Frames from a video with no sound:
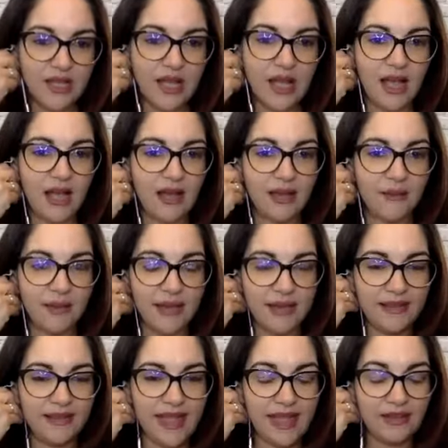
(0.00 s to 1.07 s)

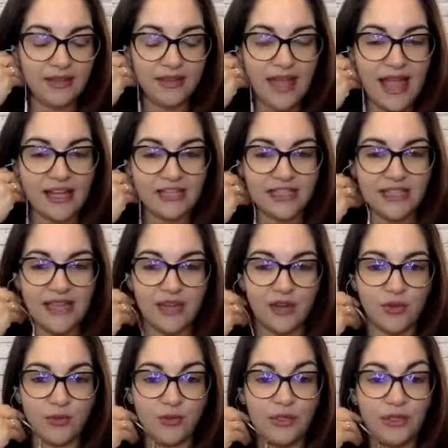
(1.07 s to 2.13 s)
And that'll actually get
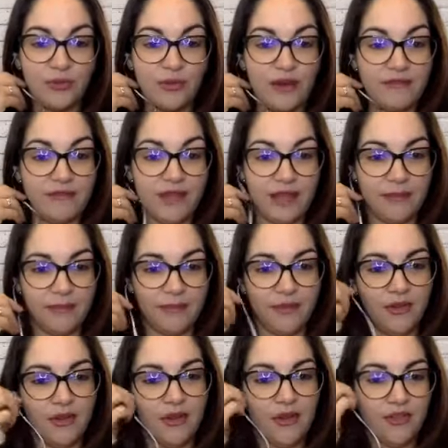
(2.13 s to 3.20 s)
her really revved up.
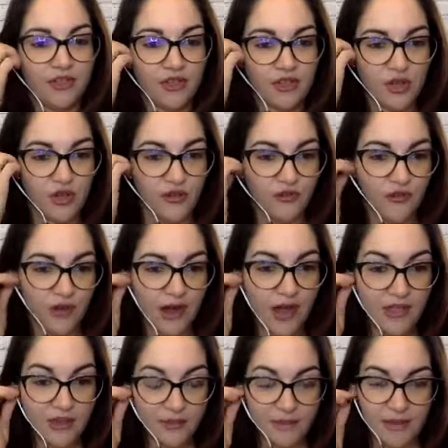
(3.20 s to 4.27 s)
So for
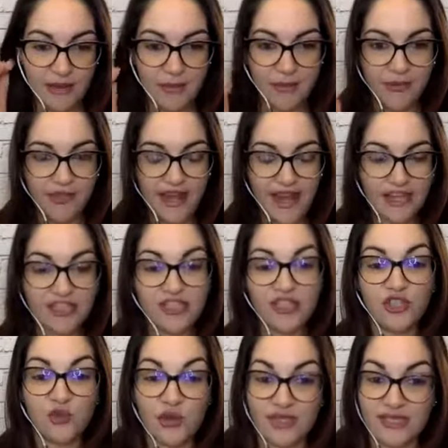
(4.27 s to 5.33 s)
other people, that actually
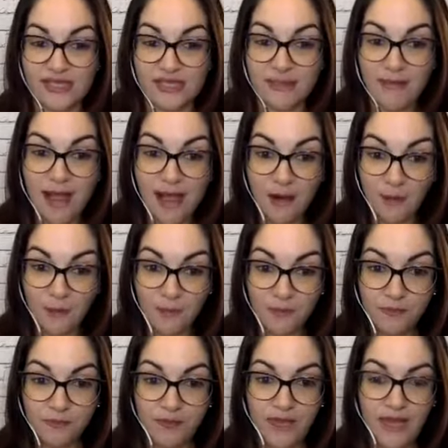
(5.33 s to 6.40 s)
stresses them out.
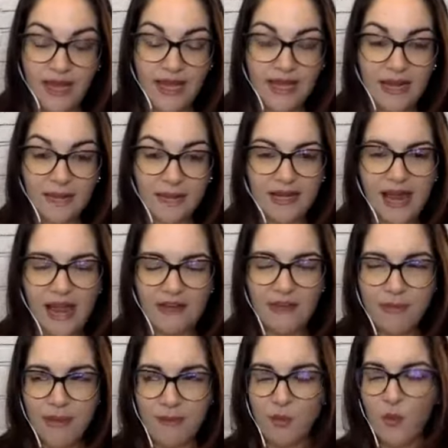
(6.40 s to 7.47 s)
And I mean, I
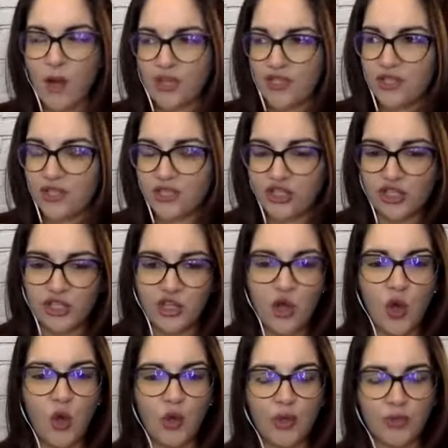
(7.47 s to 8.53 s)
remember watching this
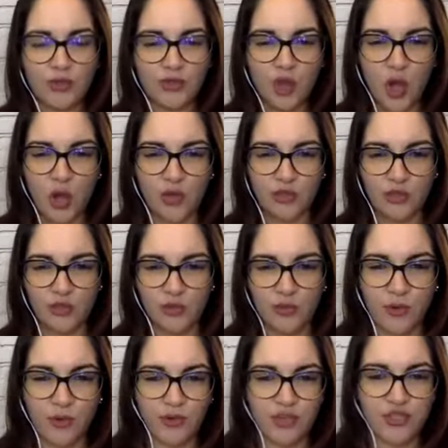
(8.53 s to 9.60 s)
show. It was called
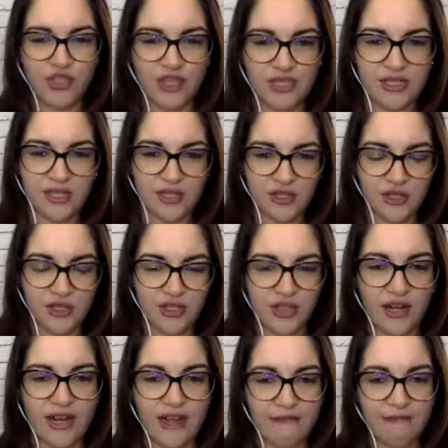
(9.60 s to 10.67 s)
Zumbo's Just Desserts
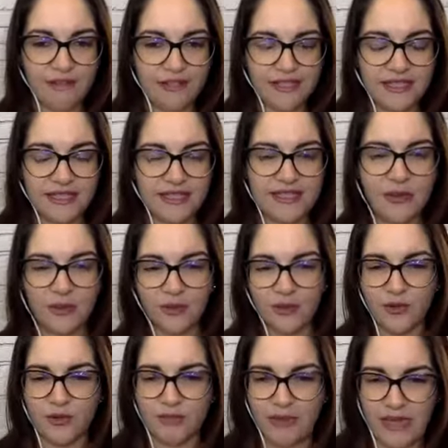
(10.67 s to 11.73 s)
on Netflix. And it's like one of
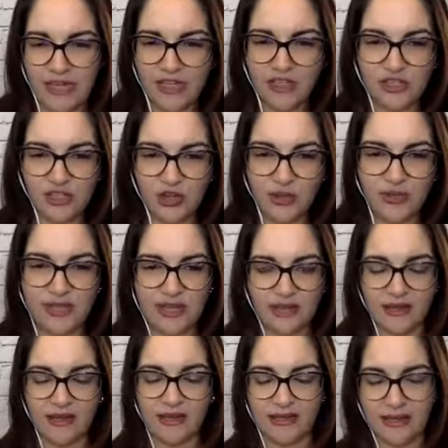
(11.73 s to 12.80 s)
those baking shows,
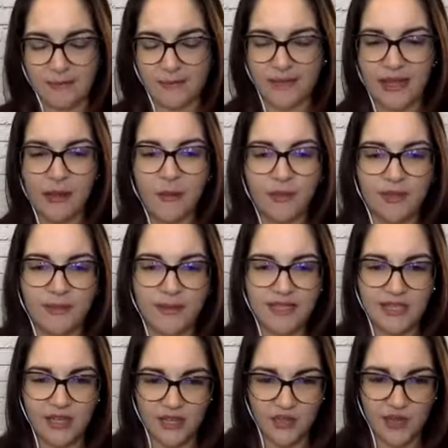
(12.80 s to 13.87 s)
but that one was based
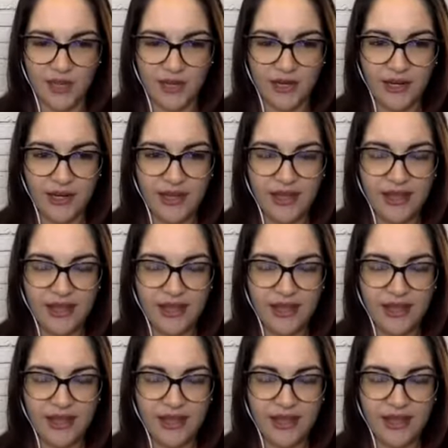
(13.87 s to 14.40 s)
in Australia.